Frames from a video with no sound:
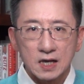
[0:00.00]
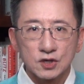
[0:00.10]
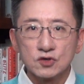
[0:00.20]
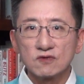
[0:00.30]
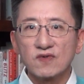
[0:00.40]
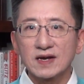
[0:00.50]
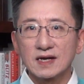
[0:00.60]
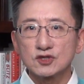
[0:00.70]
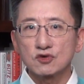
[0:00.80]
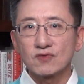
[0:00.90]
New
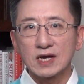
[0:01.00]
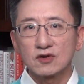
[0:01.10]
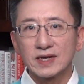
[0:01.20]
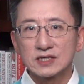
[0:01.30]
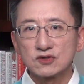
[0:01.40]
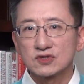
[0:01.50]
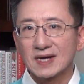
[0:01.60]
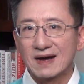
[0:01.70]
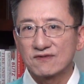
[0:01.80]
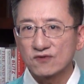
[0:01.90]
financial regulations
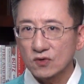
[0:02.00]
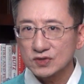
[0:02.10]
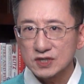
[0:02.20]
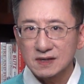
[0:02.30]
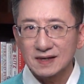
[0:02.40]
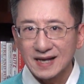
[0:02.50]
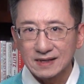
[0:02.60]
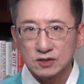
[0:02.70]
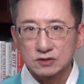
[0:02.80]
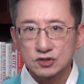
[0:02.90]
are forcing
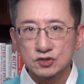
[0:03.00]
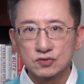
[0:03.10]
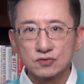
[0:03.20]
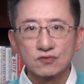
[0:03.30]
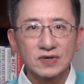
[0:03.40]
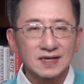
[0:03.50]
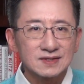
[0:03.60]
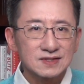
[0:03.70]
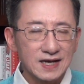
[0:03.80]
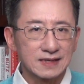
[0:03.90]
lenders to
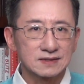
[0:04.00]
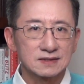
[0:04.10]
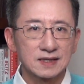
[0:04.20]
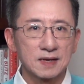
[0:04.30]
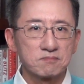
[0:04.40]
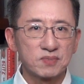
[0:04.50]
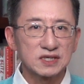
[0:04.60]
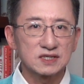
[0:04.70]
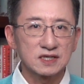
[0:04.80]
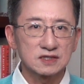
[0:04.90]
reassess their
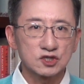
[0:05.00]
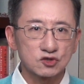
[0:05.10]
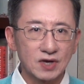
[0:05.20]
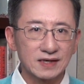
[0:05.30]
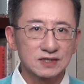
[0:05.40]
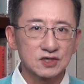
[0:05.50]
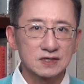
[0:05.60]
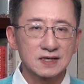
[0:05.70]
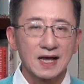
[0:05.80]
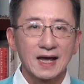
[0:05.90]
business
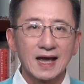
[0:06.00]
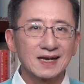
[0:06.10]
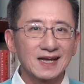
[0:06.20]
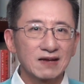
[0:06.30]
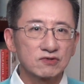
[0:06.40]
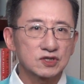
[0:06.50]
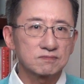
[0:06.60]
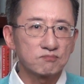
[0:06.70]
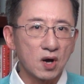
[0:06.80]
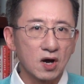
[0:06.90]
strategies and have
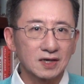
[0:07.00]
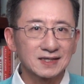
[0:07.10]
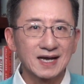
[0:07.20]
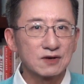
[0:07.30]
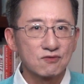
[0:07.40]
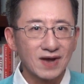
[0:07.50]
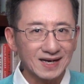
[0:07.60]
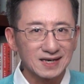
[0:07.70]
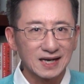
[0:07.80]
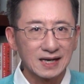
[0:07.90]
sparked a
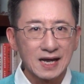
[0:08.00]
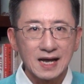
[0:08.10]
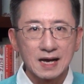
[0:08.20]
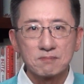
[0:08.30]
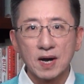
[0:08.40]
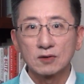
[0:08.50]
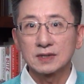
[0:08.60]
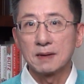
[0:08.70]
reckoning about